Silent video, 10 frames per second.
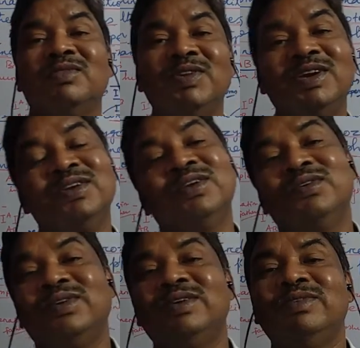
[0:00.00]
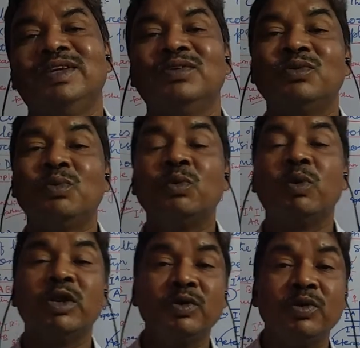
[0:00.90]
video will be useful
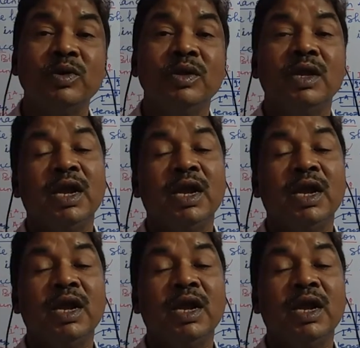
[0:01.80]
for you,